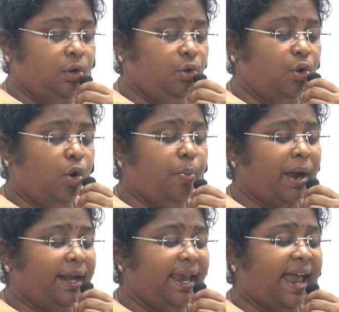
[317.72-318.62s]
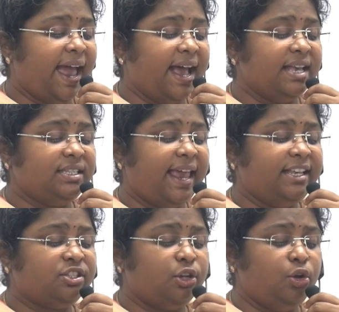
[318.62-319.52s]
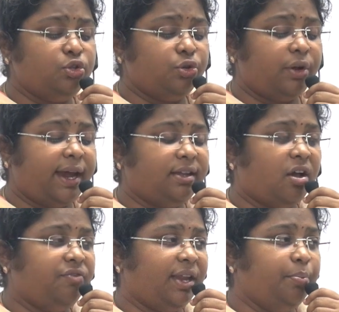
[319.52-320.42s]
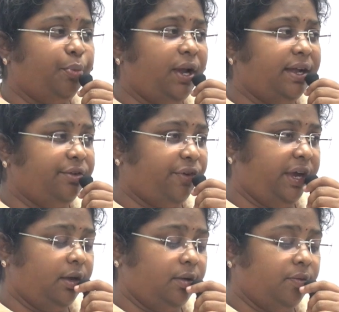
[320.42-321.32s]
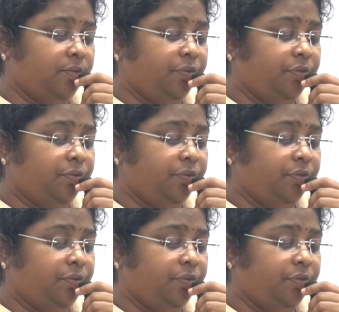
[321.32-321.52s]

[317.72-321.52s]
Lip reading: Nobody has exclusive right of temple entry.